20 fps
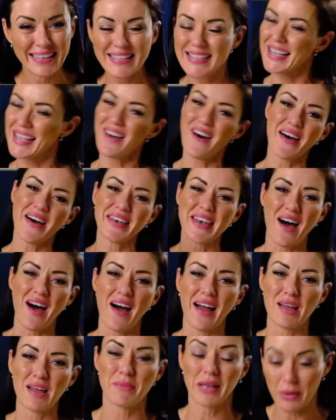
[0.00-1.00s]
It's gone now.
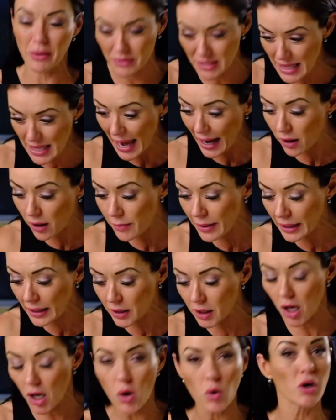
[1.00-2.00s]
I mean, it was there a
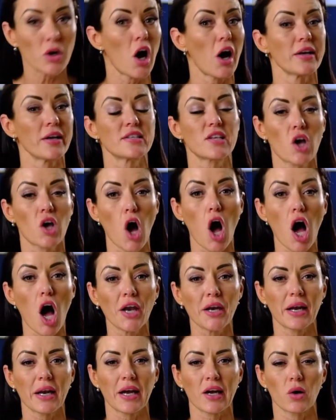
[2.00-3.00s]
minute ago and now it's
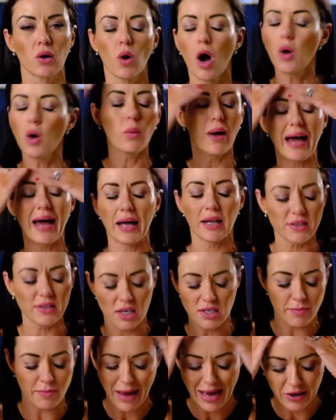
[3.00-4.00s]
gone. And I go, oh, well, it
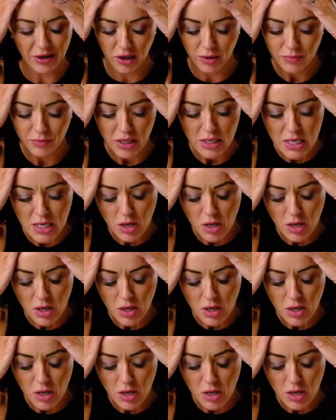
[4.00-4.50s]
doesn't matter.